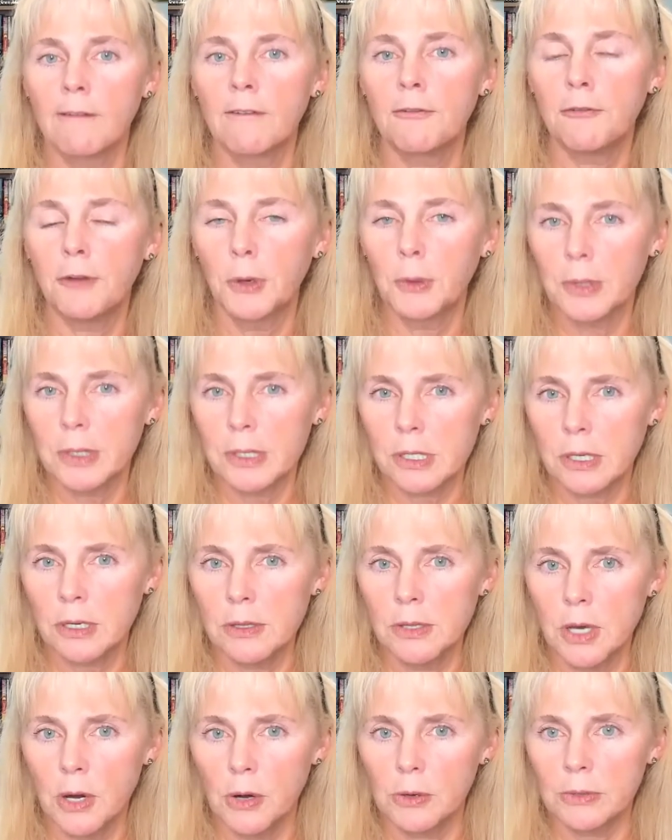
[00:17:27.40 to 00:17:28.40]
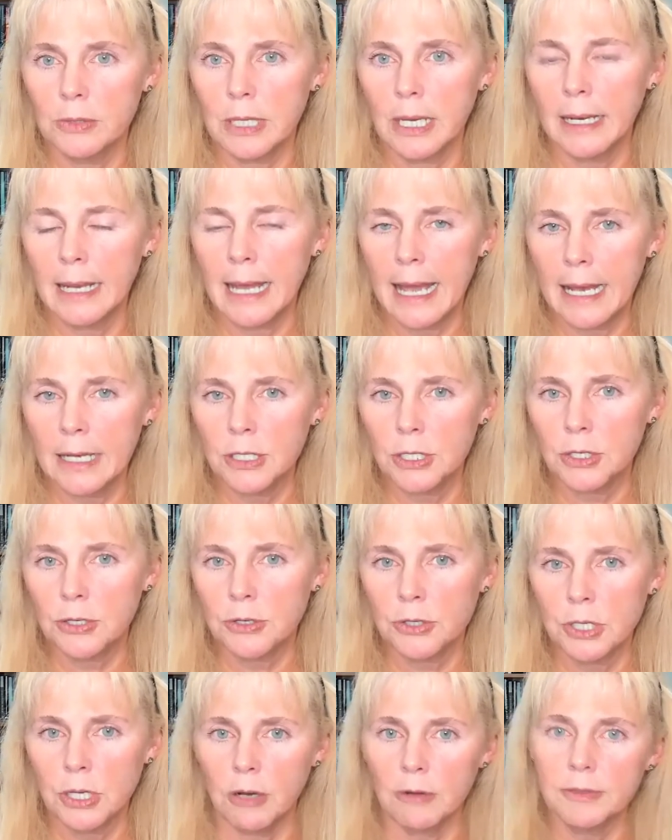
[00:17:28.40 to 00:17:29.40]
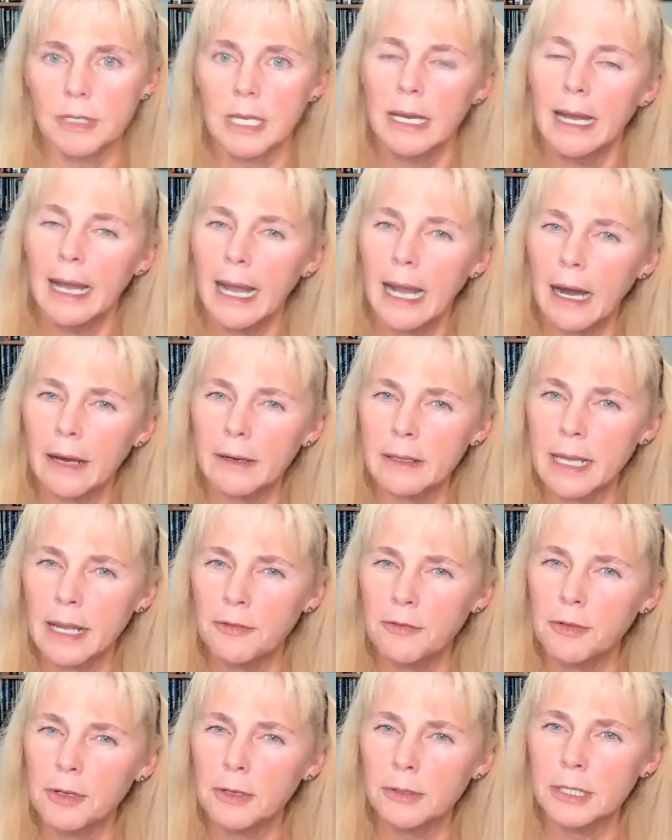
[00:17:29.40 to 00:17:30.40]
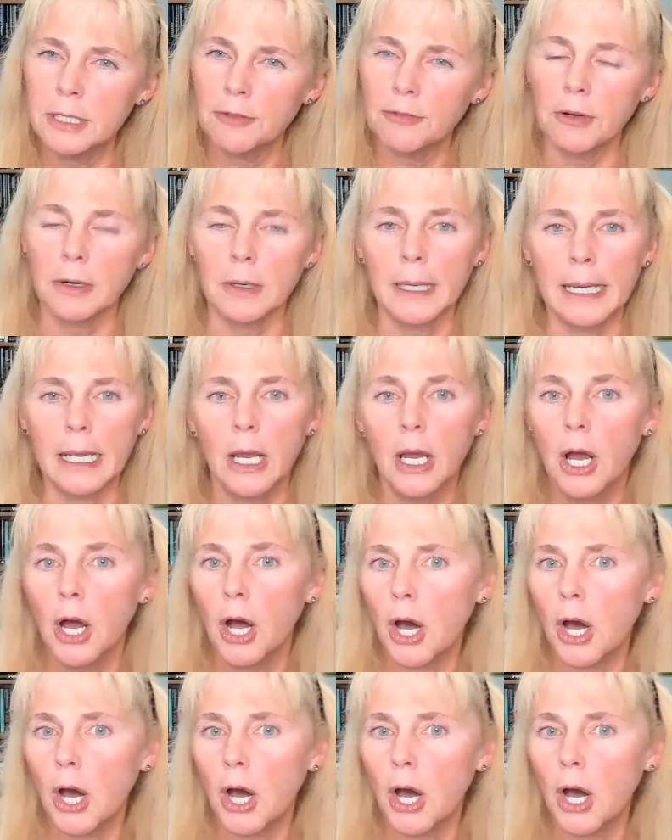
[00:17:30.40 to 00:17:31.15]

focus on those, and ask yourself, how did that feel differently?